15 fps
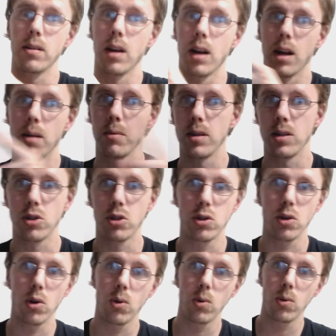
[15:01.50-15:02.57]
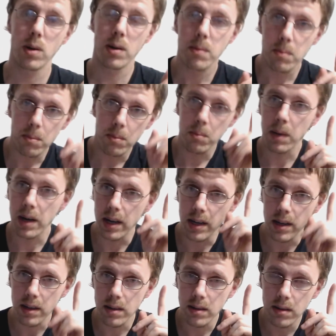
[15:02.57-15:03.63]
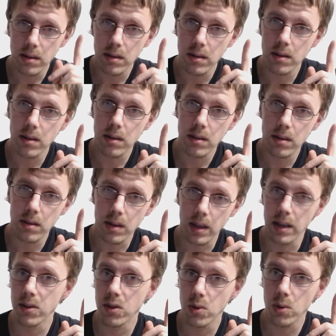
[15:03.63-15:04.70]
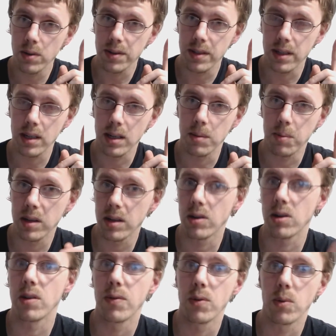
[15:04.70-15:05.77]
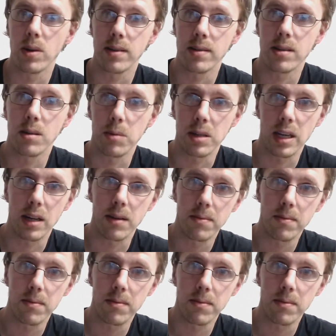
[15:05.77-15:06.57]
I'm gonna show my lathe tools again up here if you want to see them again,